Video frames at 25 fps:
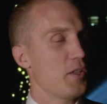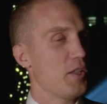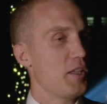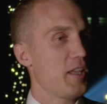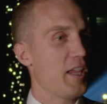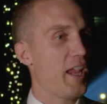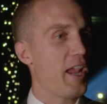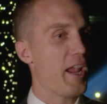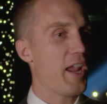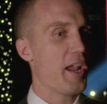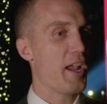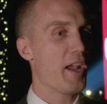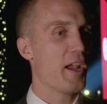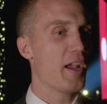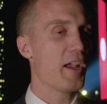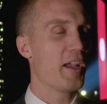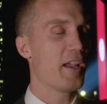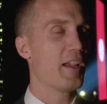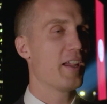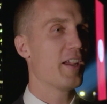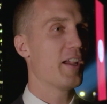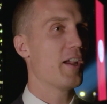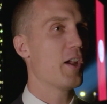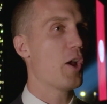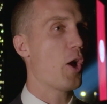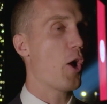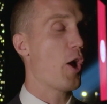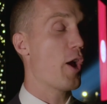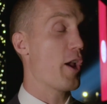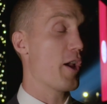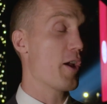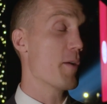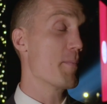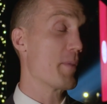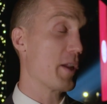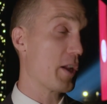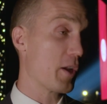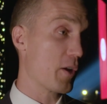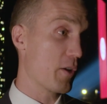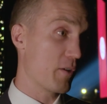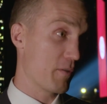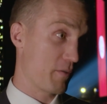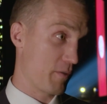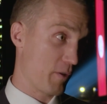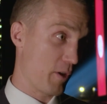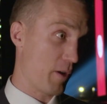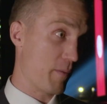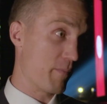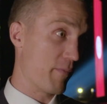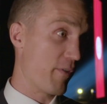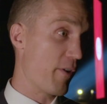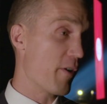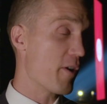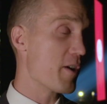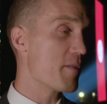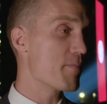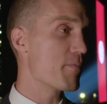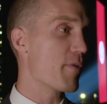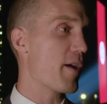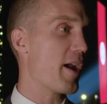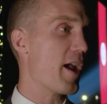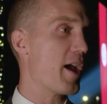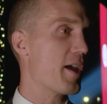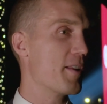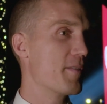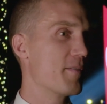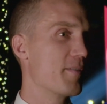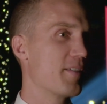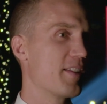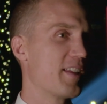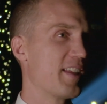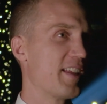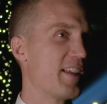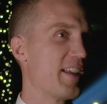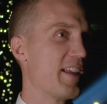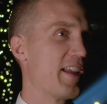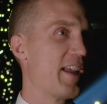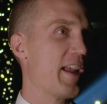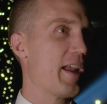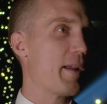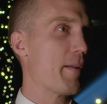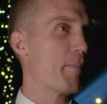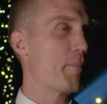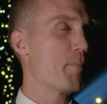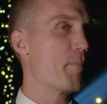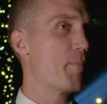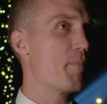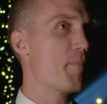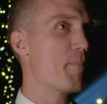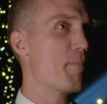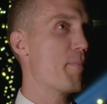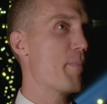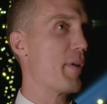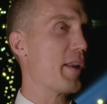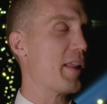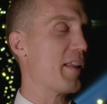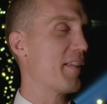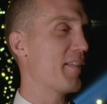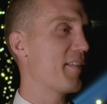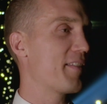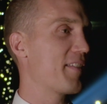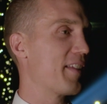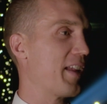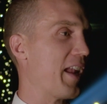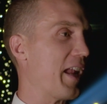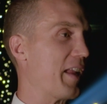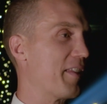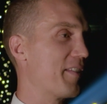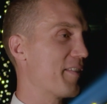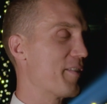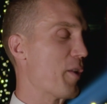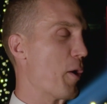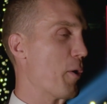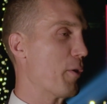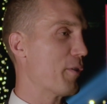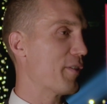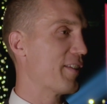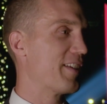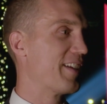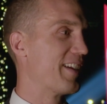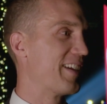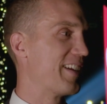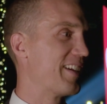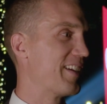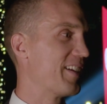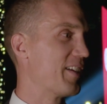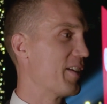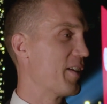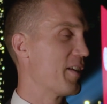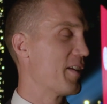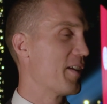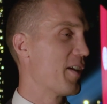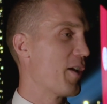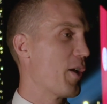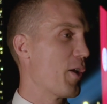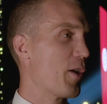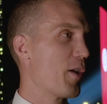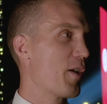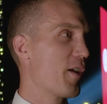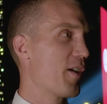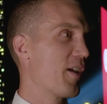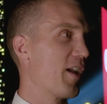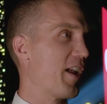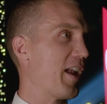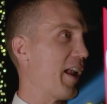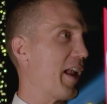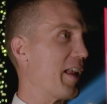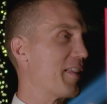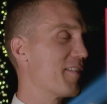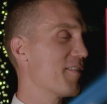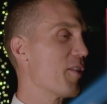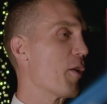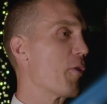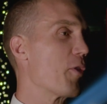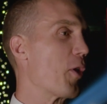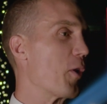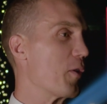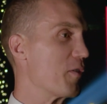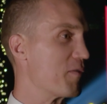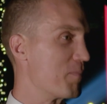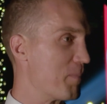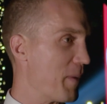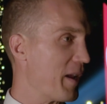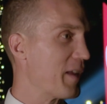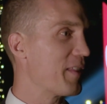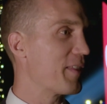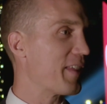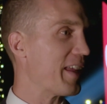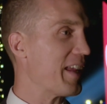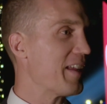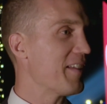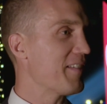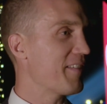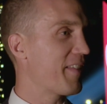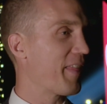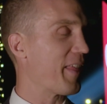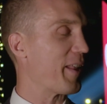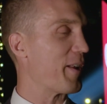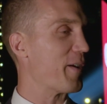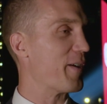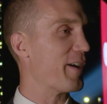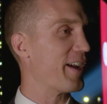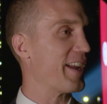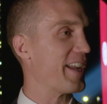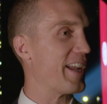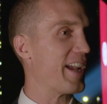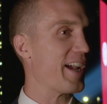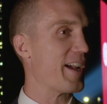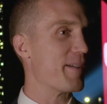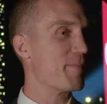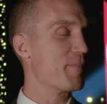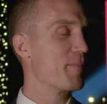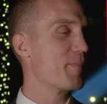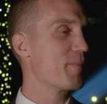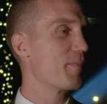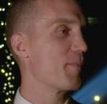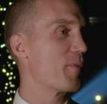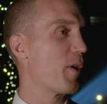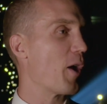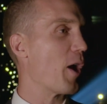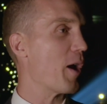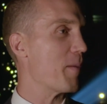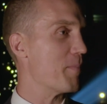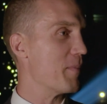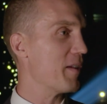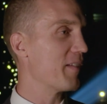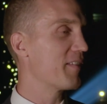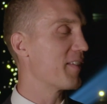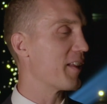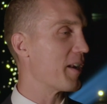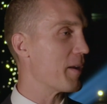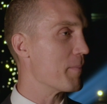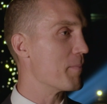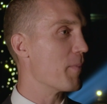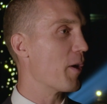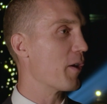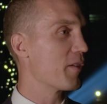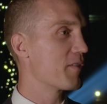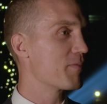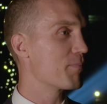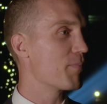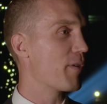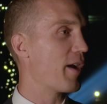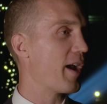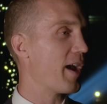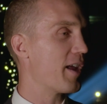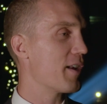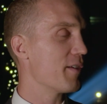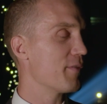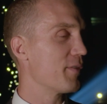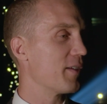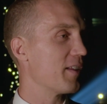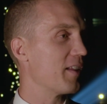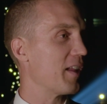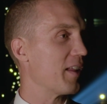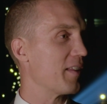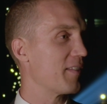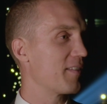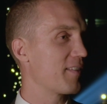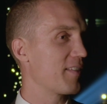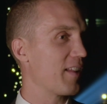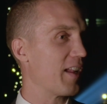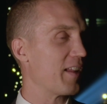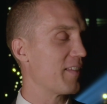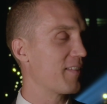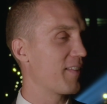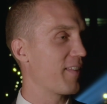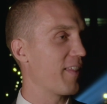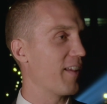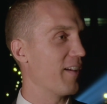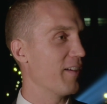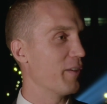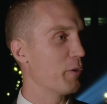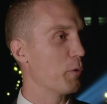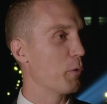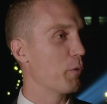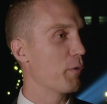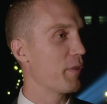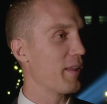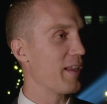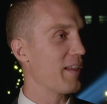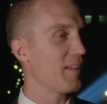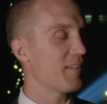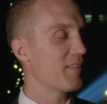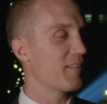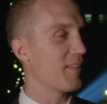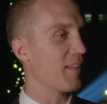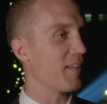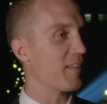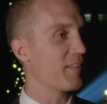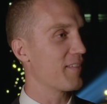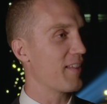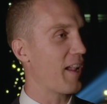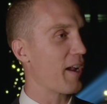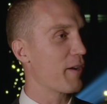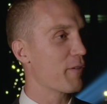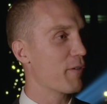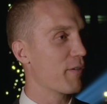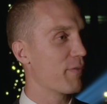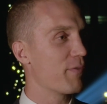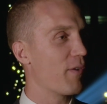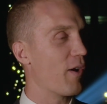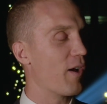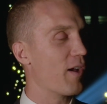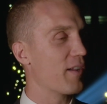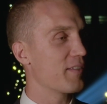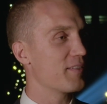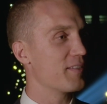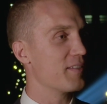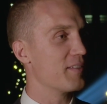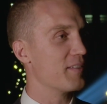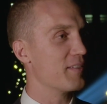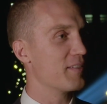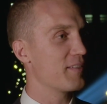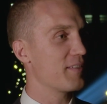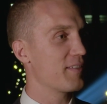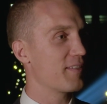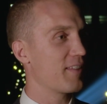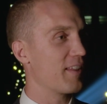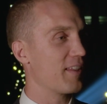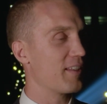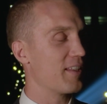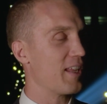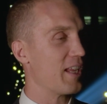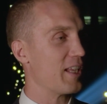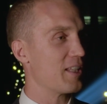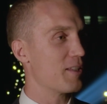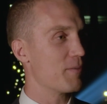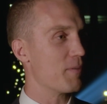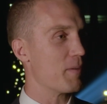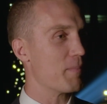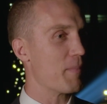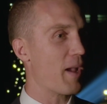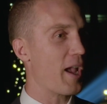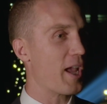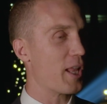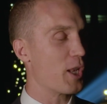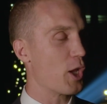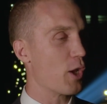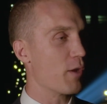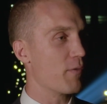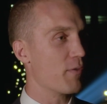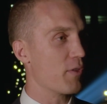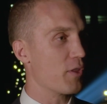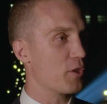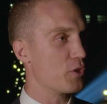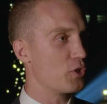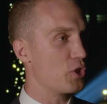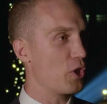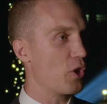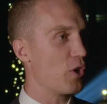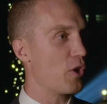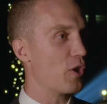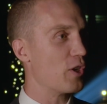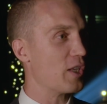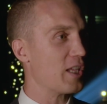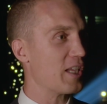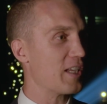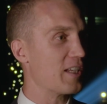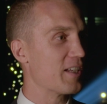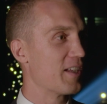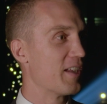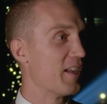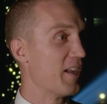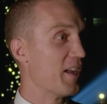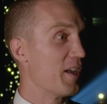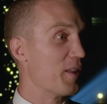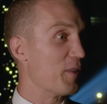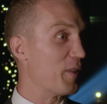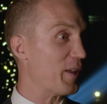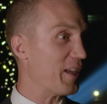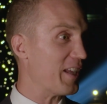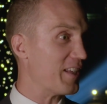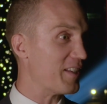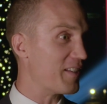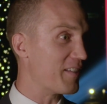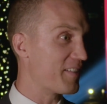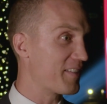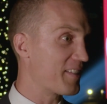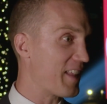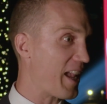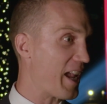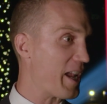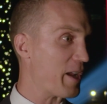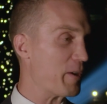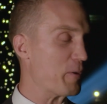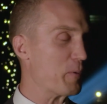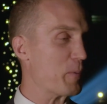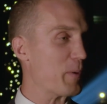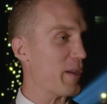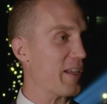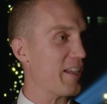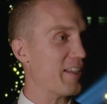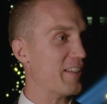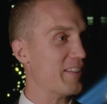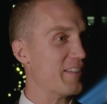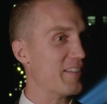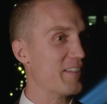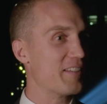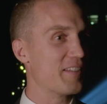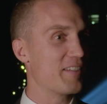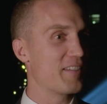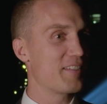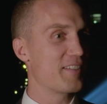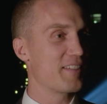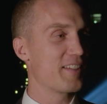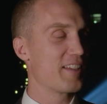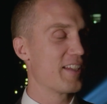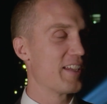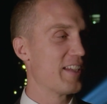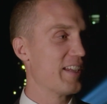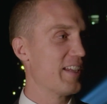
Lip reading: Yeah, I mean, I'm very proud, but it's not those big things that I miss and I'm most proud of. It's the little things, the sacrifices that need to be made over the journey, the interstate wins,